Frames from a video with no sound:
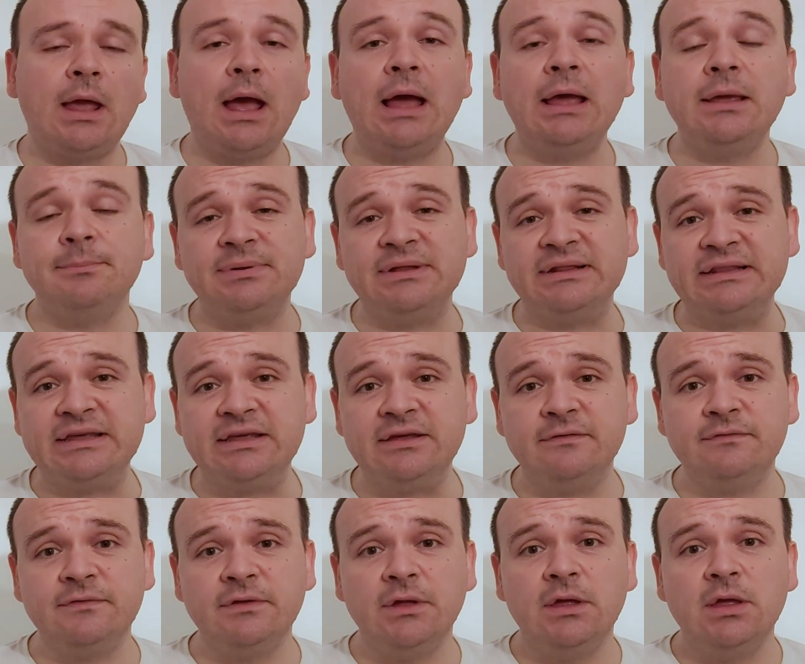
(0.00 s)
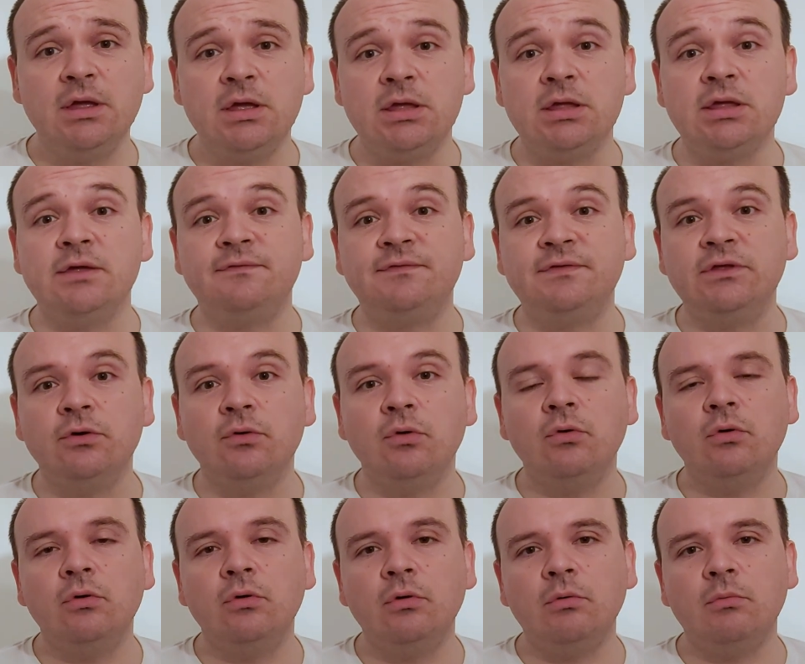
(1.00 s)
I believe if
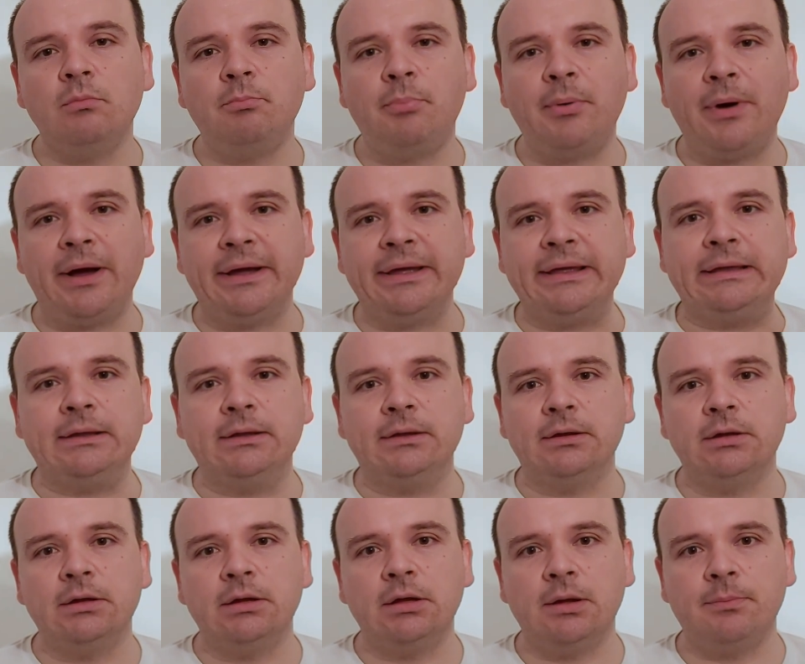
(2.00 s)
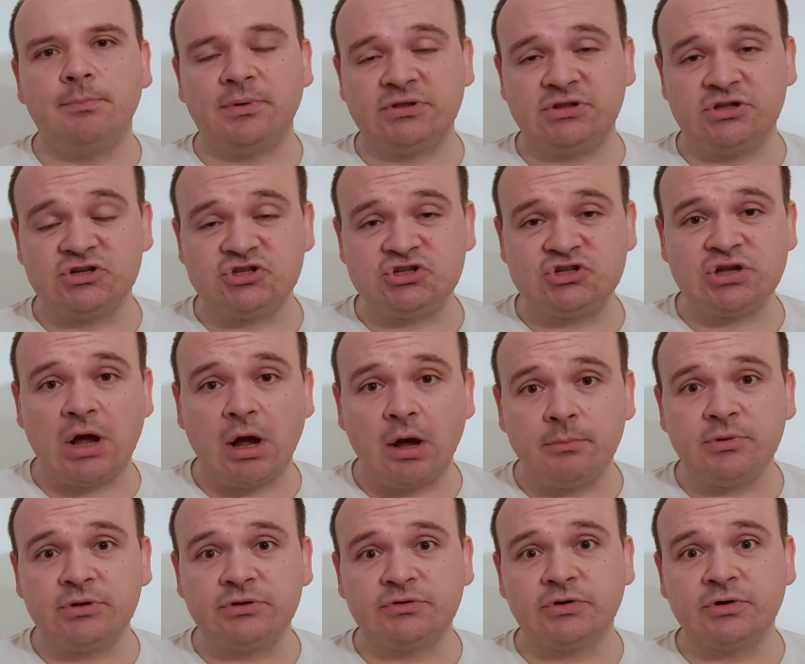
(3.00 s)
you buy a
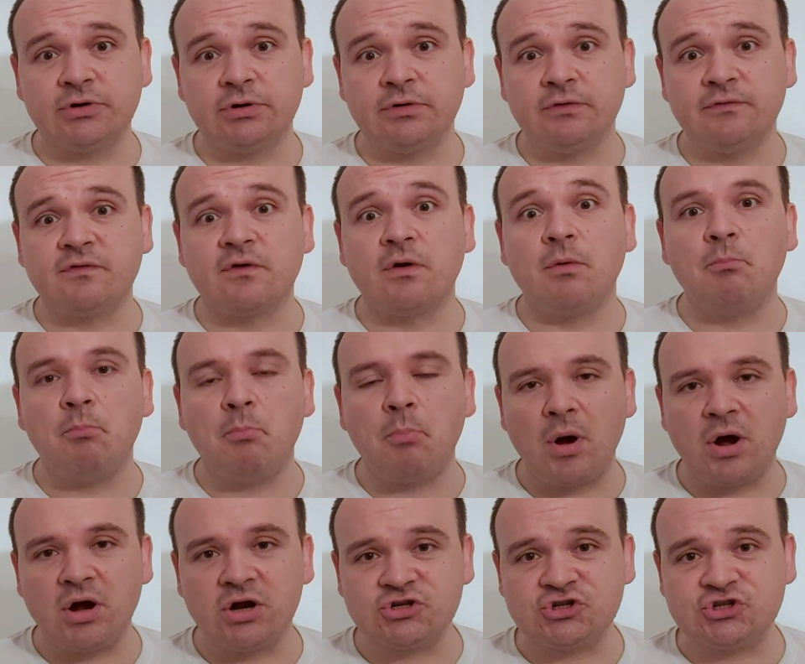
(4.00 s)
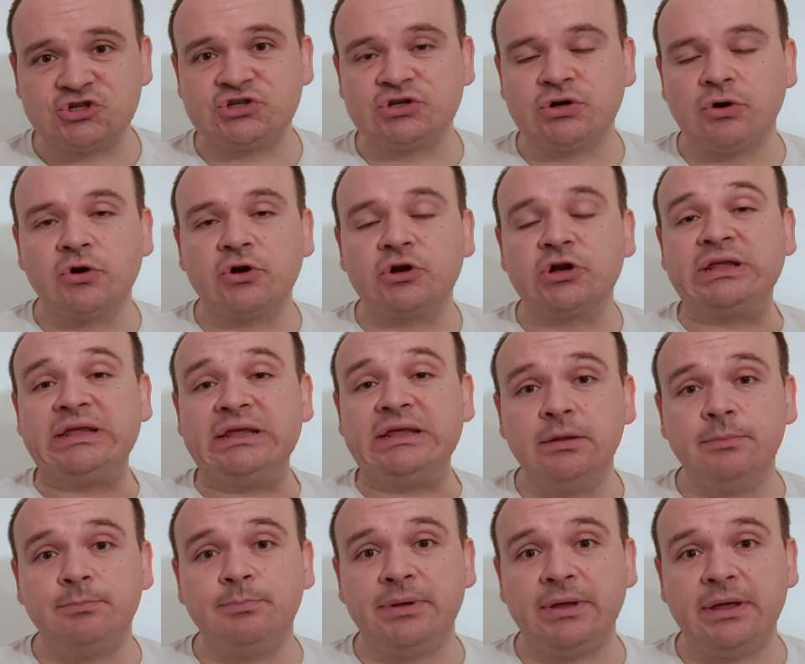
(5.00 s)
potentiometer from Bosch on
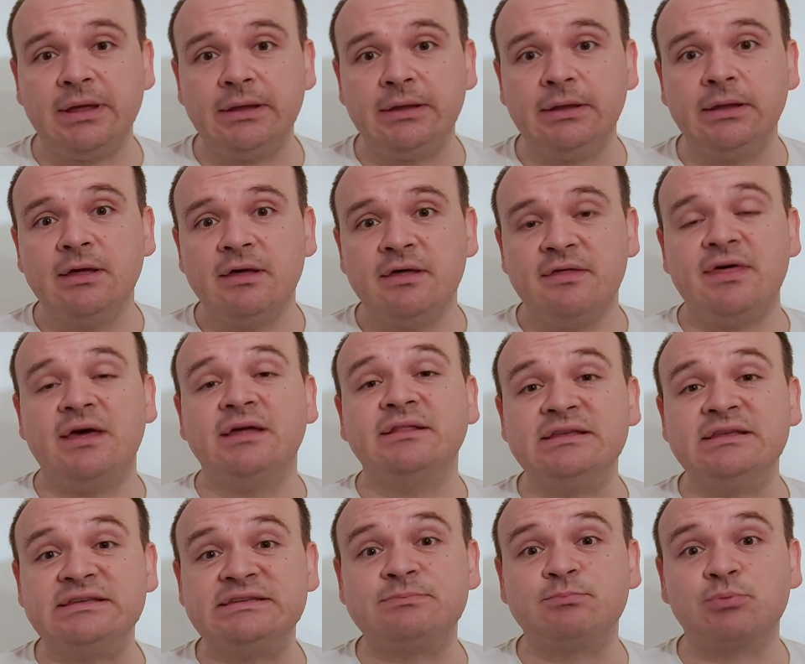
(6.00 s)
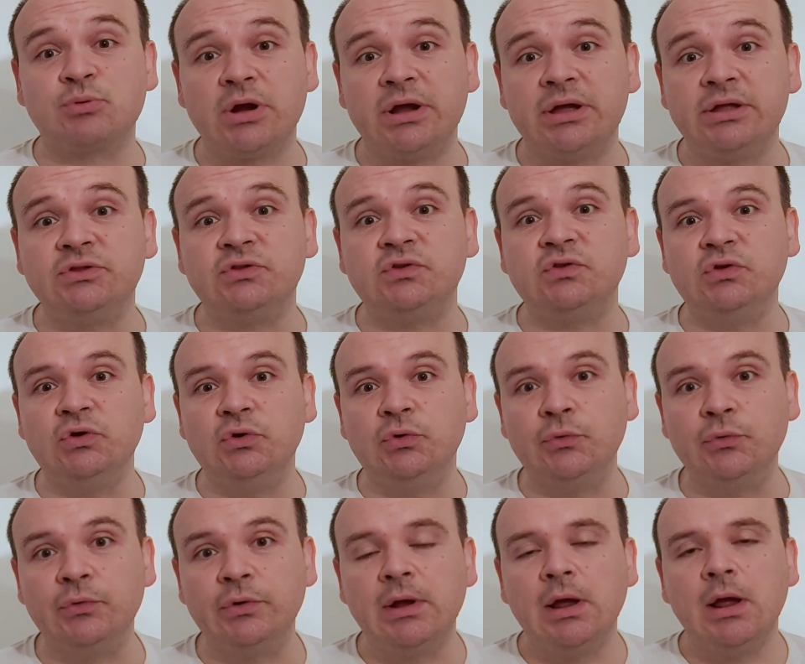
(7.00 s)
eBay that is brand
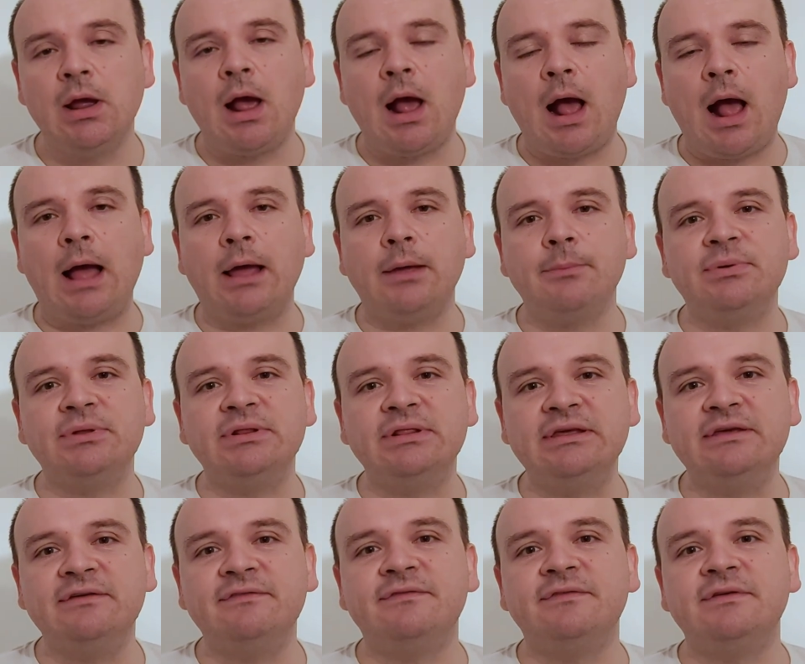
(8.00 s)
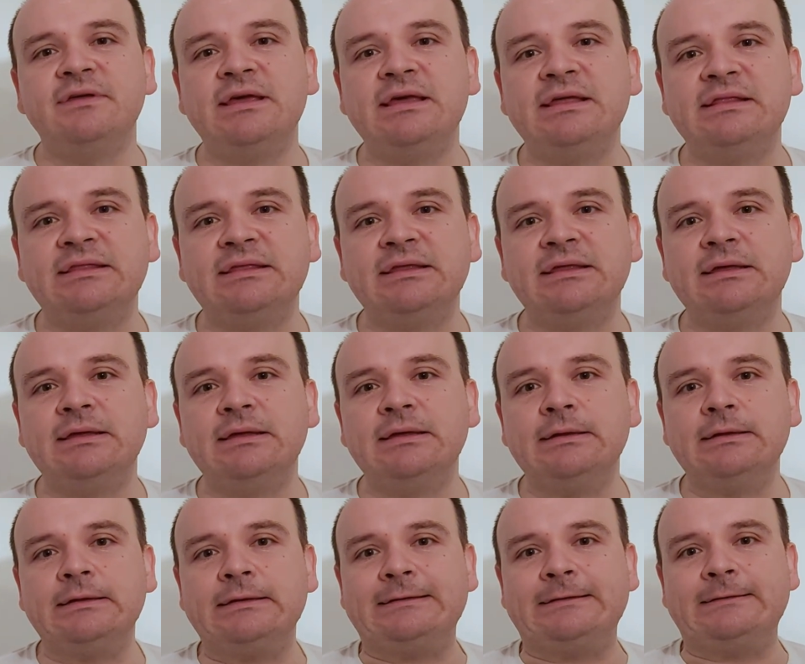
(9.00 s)
new, I believe it
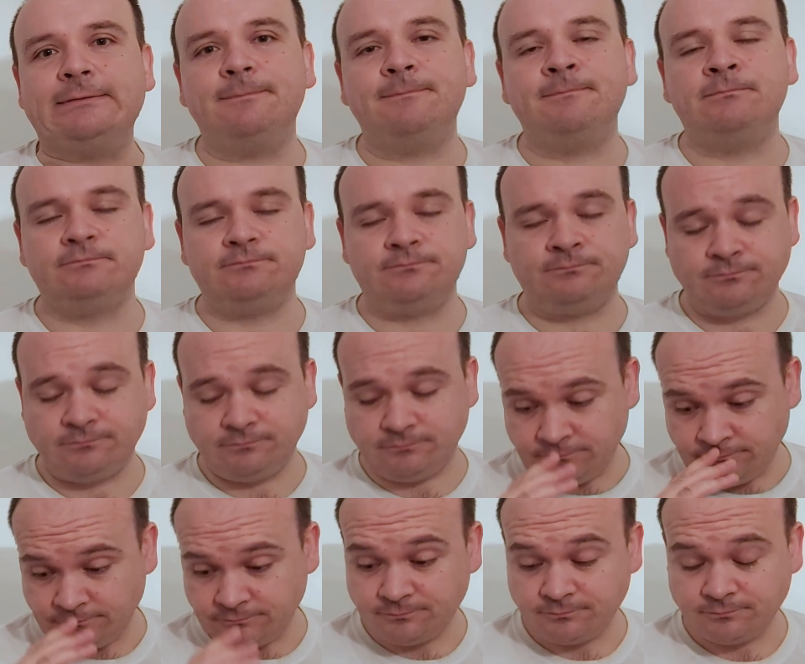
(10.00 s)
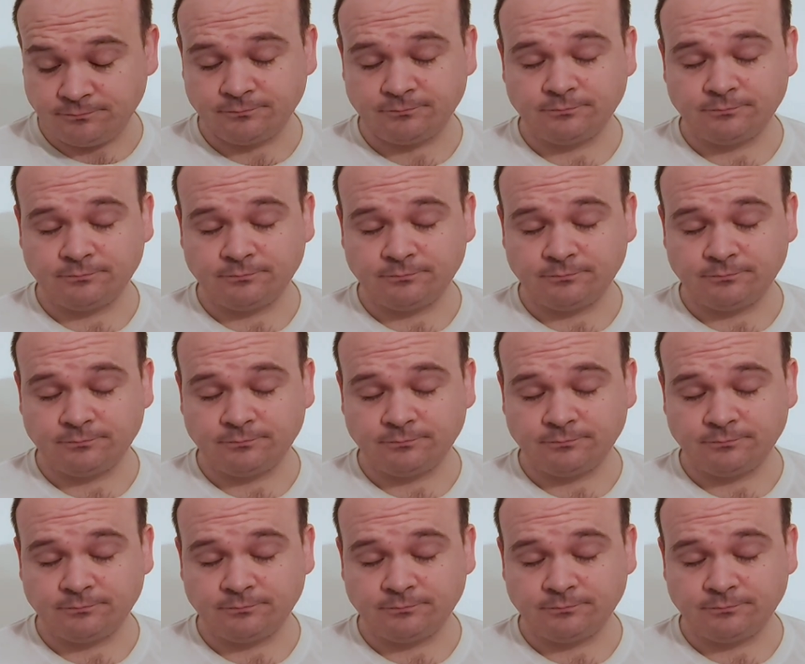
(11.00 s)
uh,